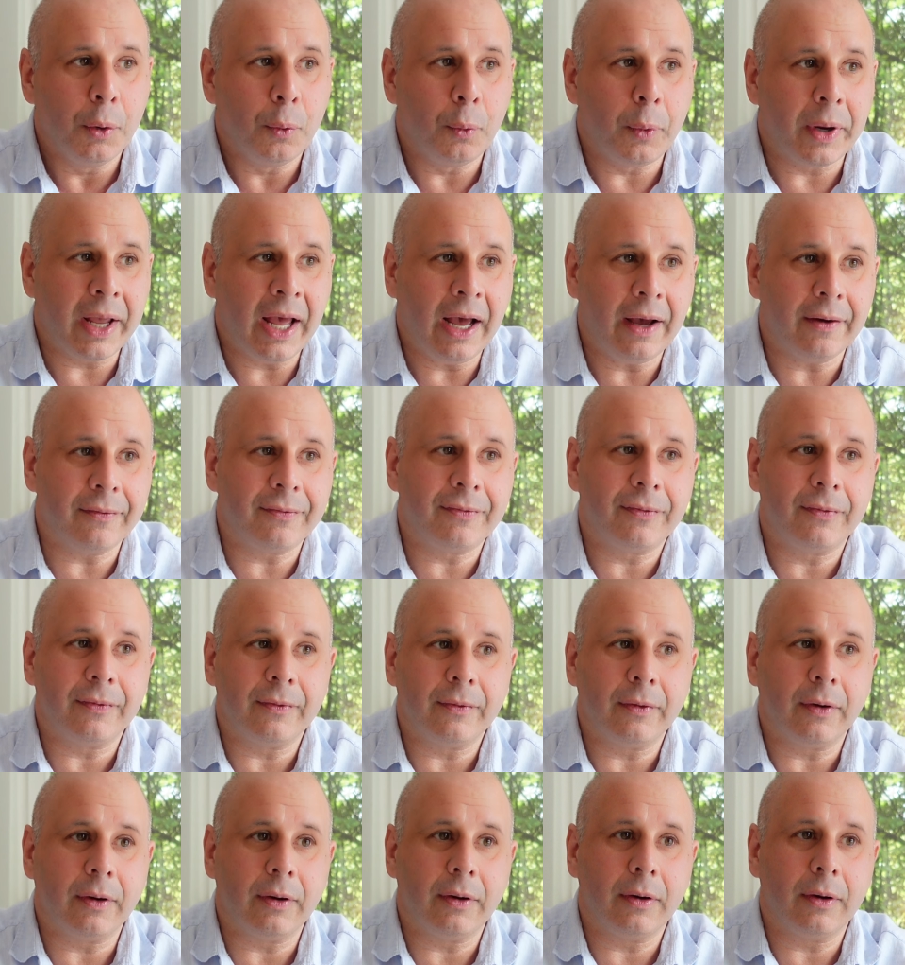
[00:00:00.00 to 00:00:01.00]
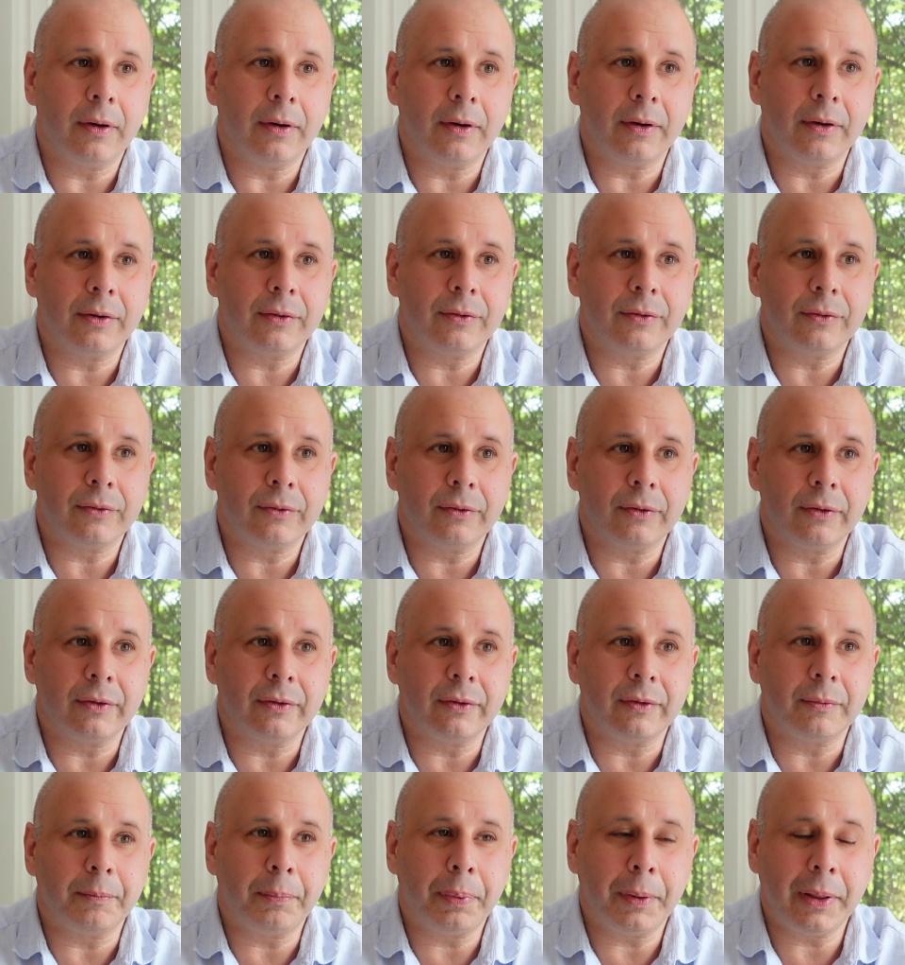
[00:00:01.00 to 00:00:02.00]
We have
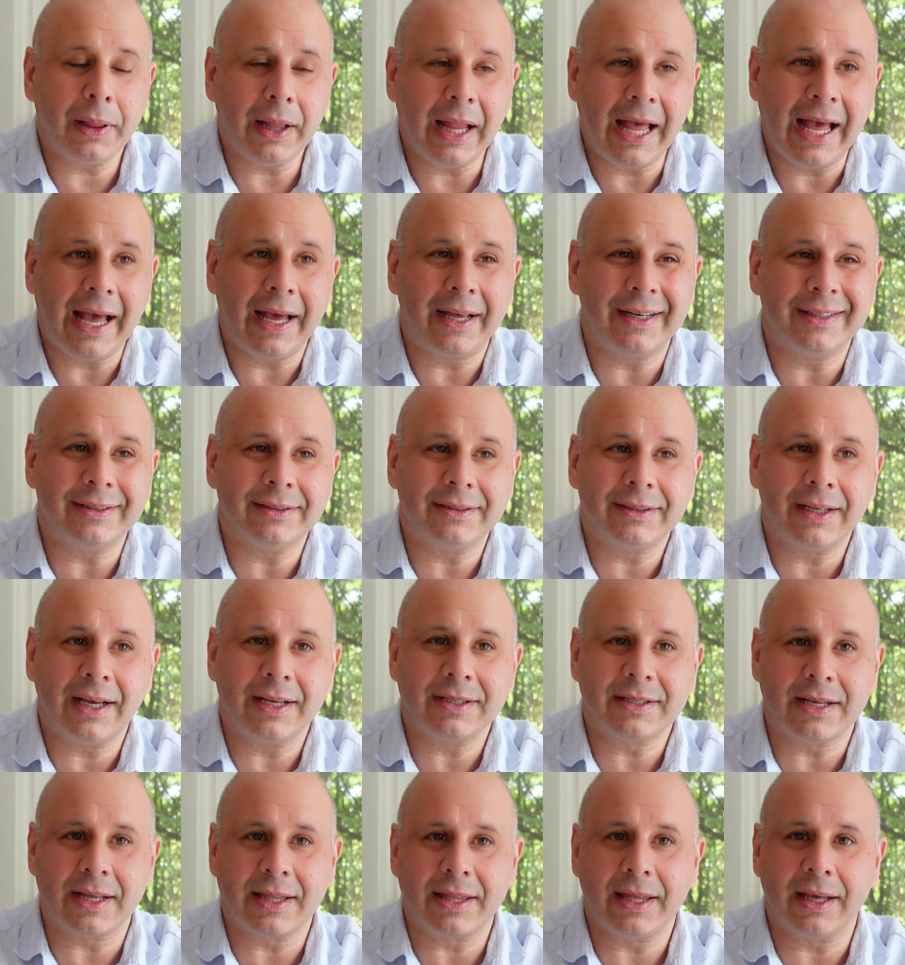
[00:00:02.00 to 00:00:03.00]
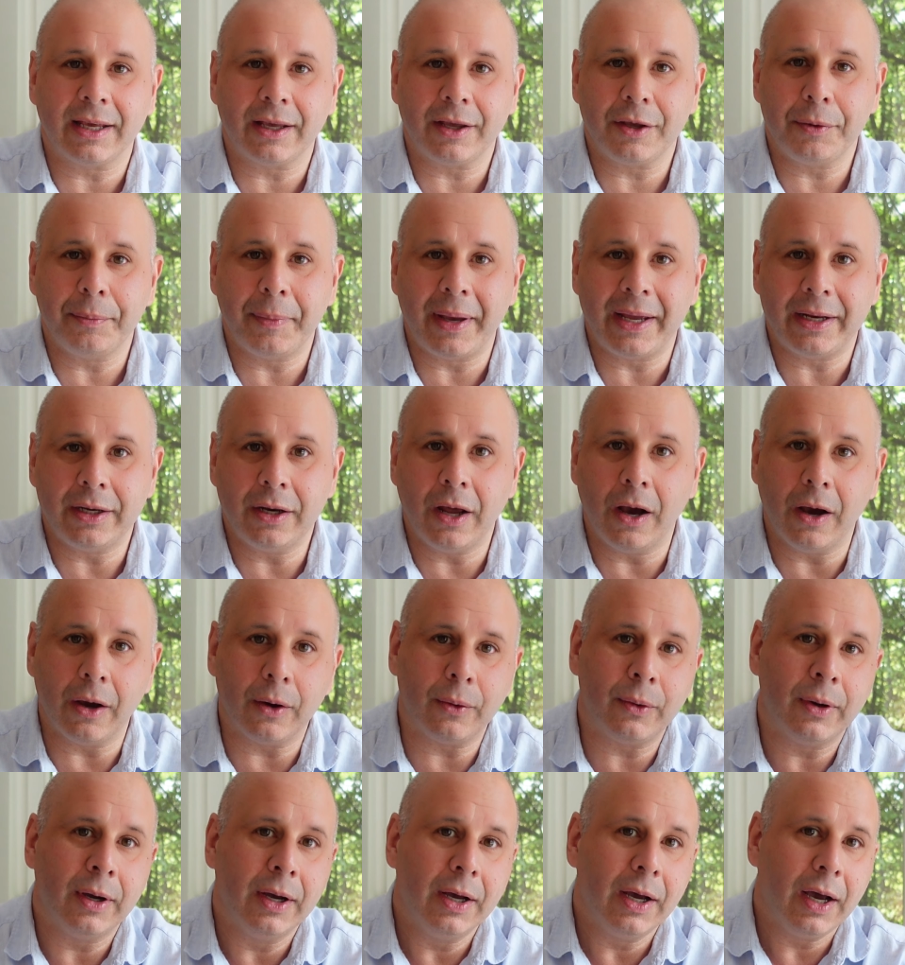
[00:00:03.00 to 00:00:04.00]
planned, as I think you may
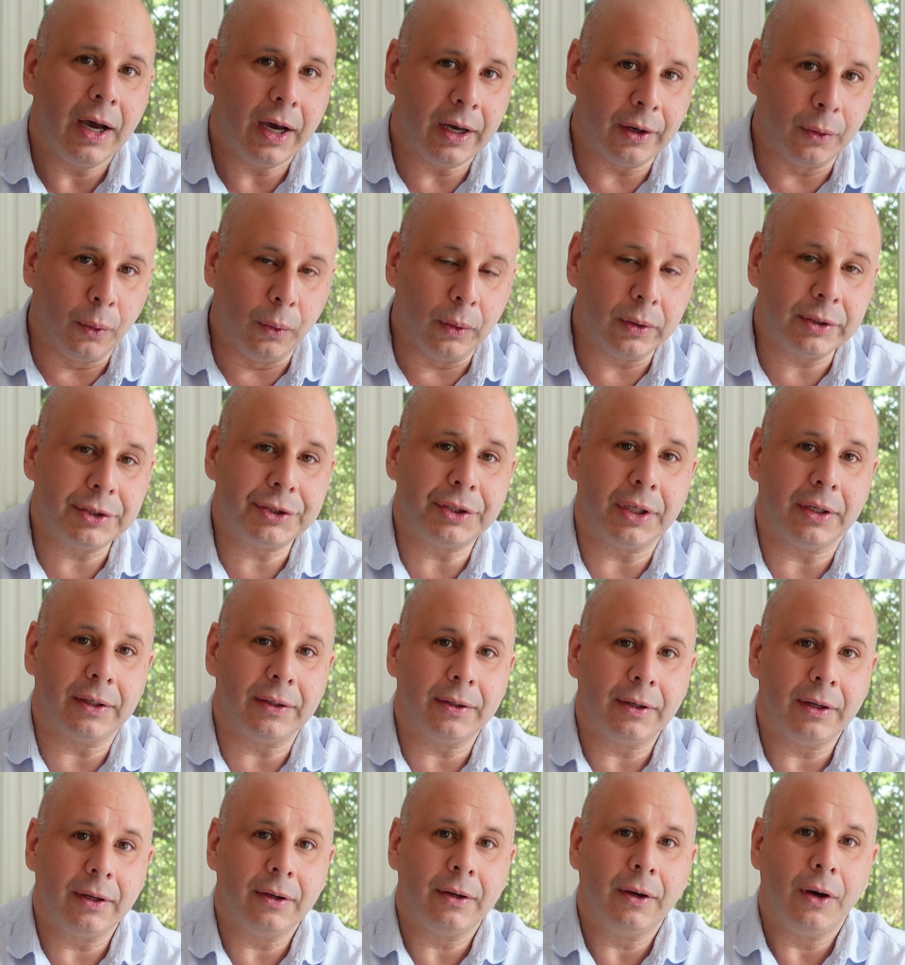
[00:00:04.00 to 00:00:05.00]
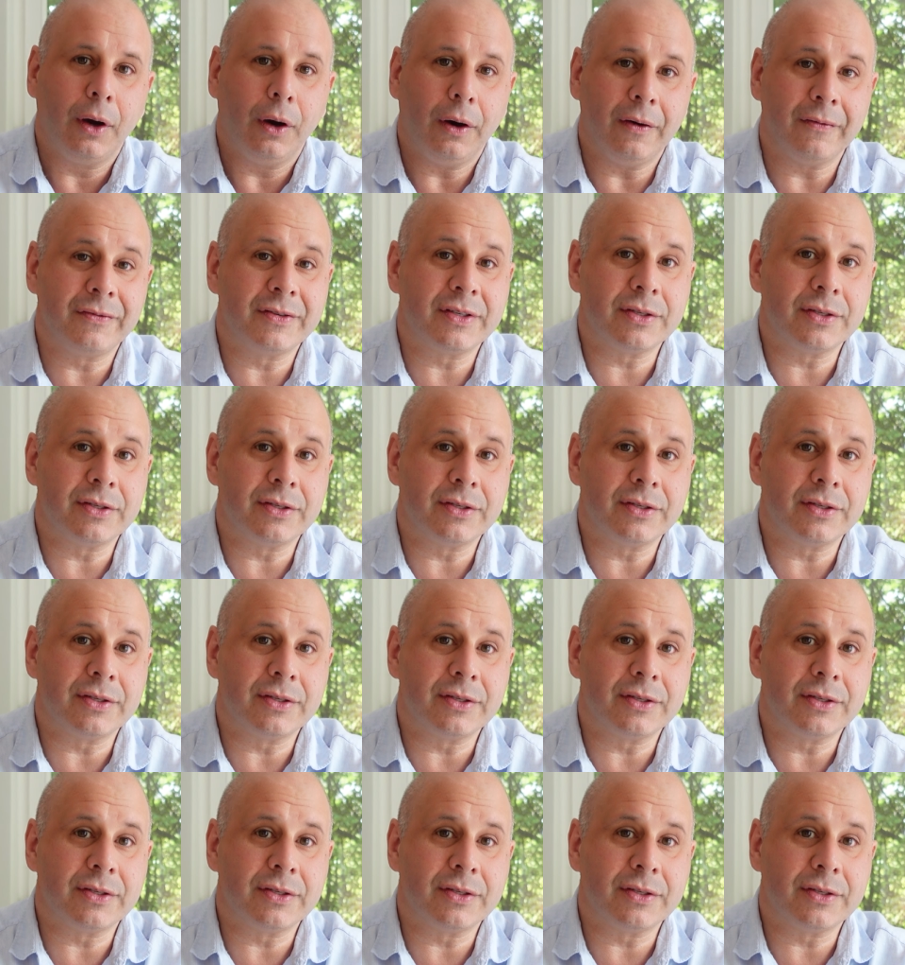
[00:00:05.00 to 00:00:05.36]
know, an auction of